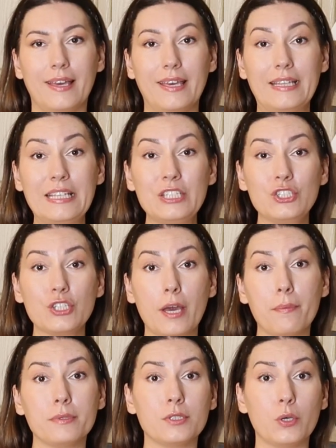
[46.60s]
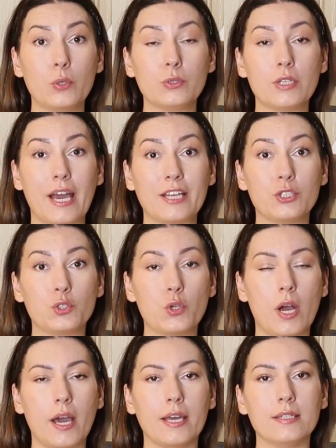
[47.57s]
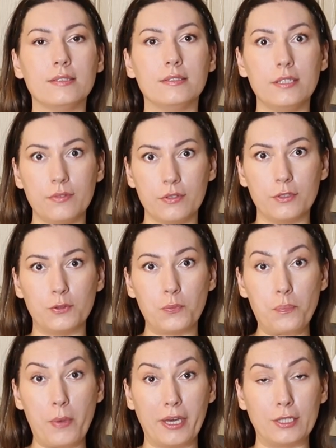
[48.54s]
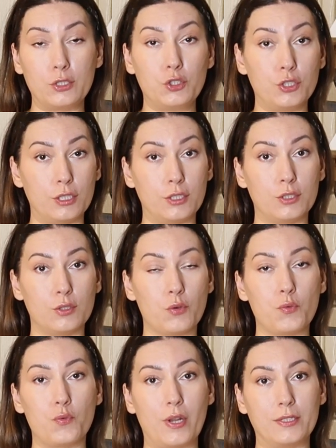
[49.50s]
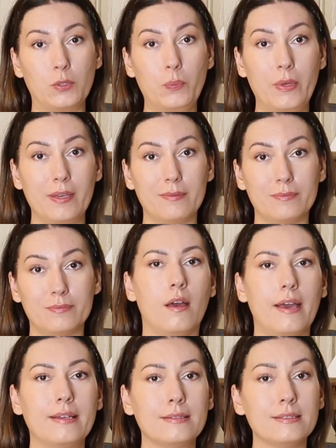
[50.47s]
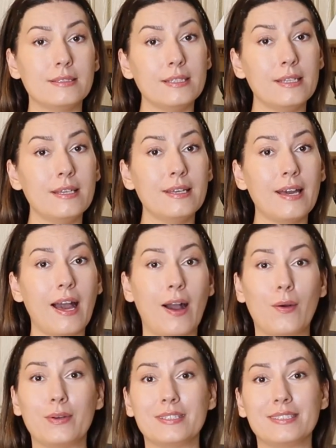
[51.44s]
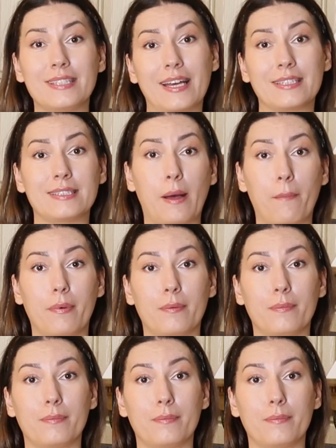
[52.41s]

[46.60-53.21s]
In each episode I try different mac and cheese recipe and see how it stacks up.